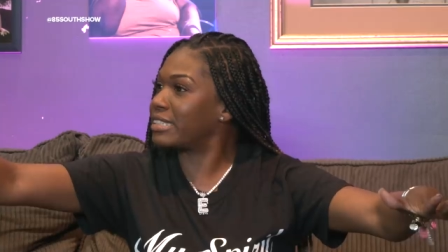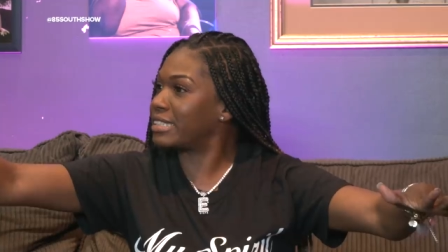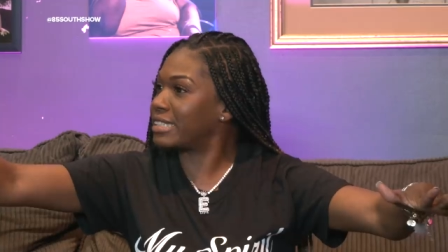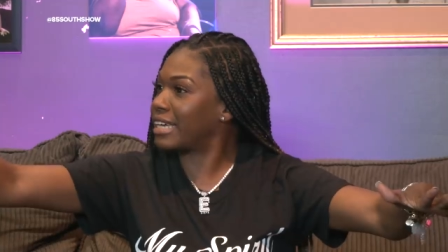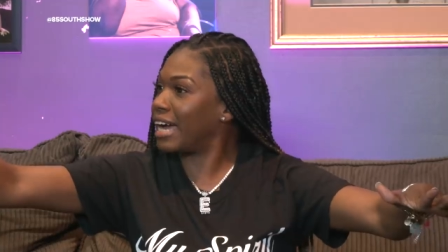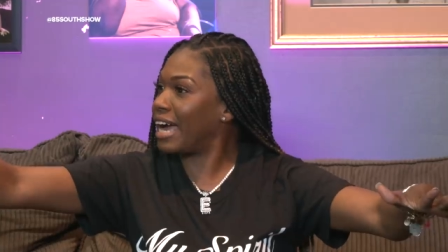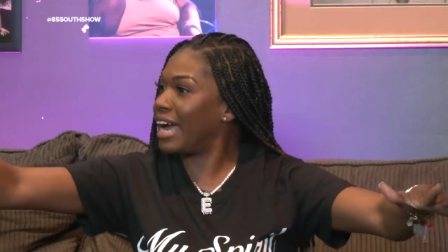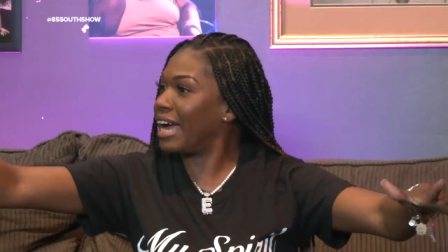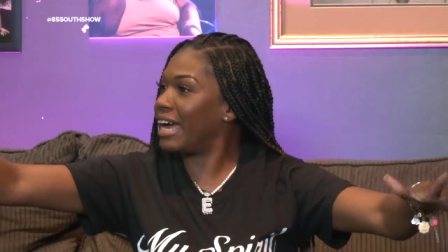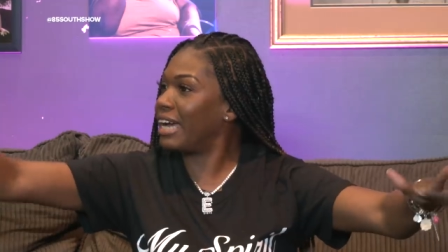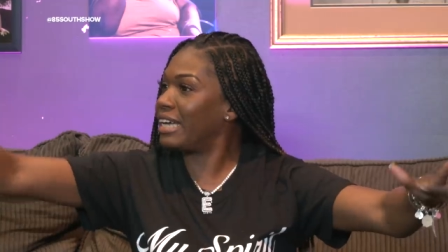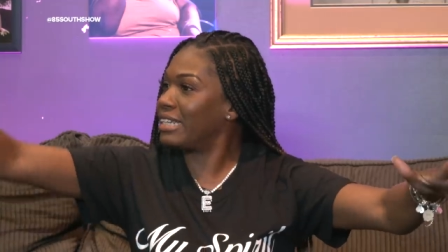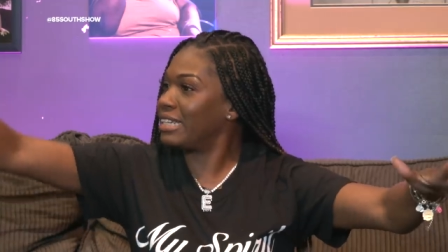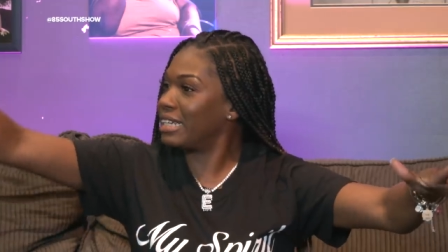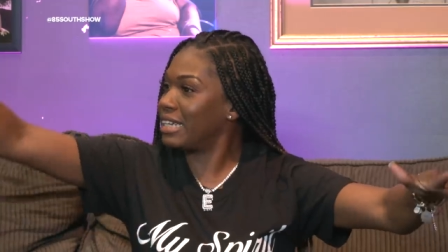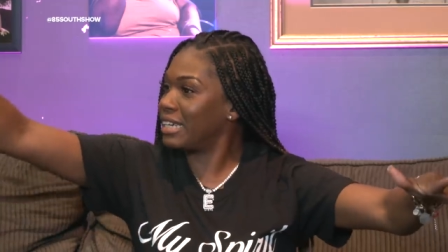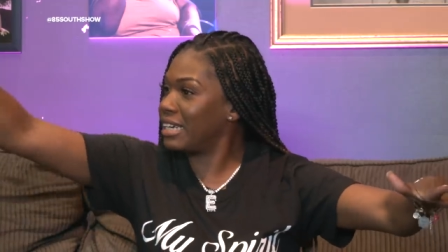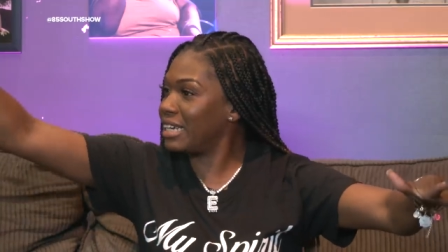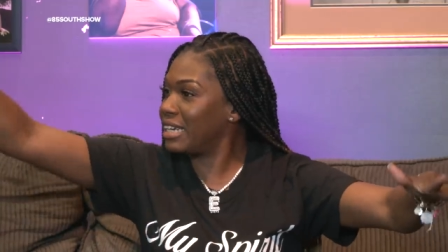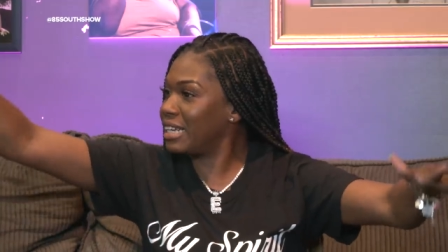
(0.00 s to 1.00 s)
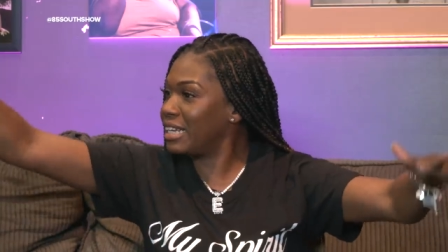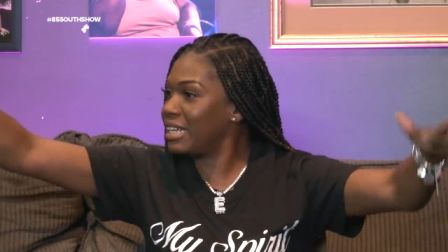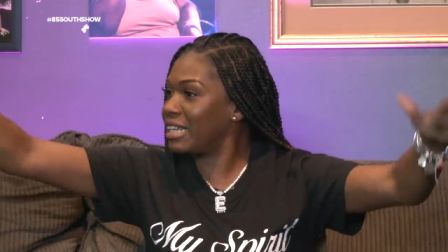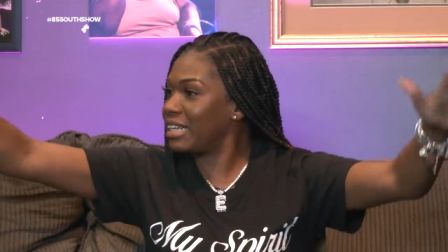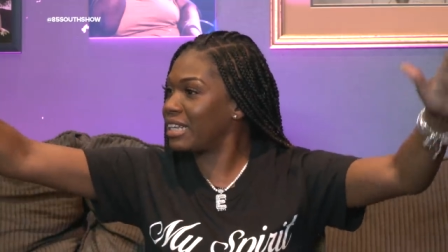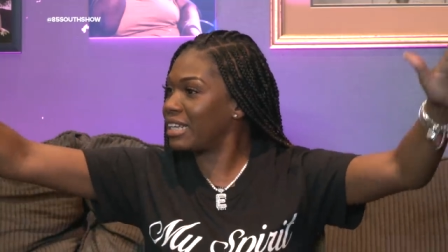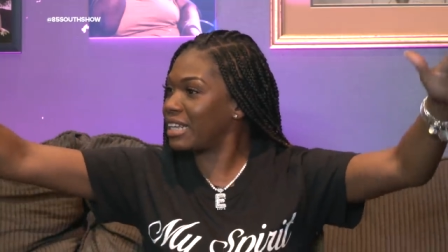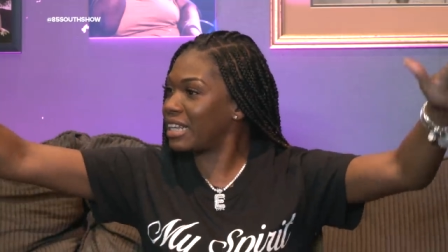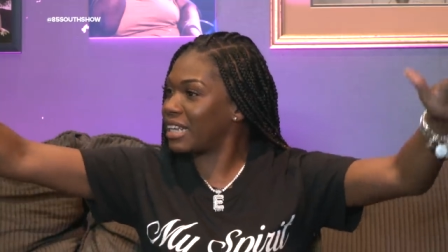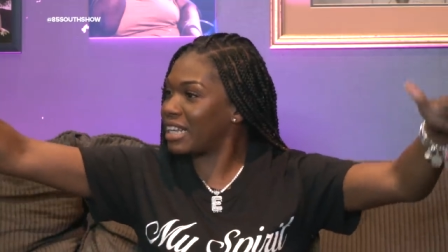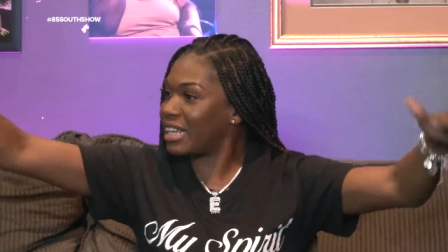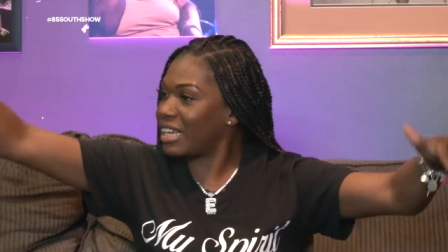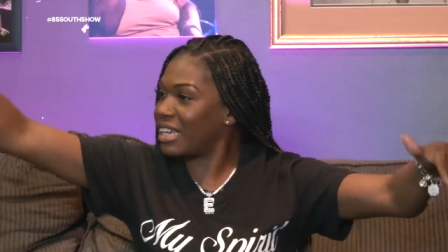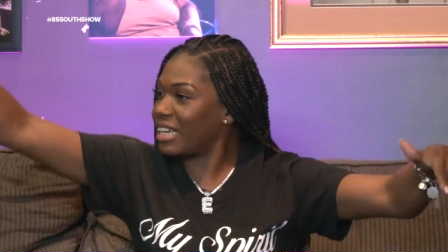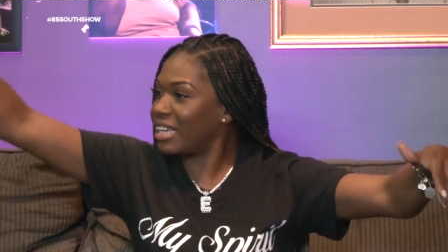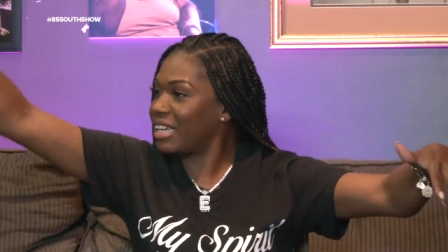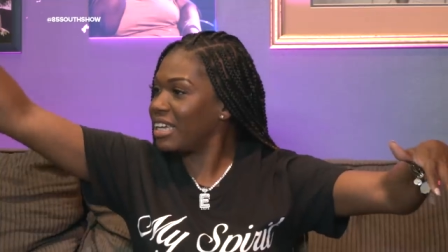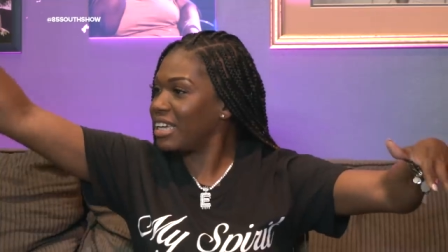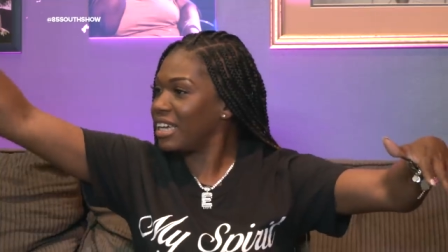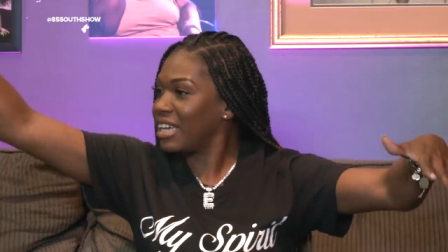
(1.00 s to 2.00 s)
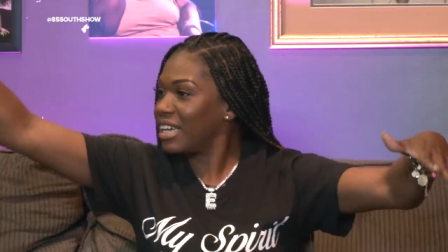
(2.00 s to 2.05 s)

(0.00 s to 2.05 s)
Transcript: a sky. And, and, and.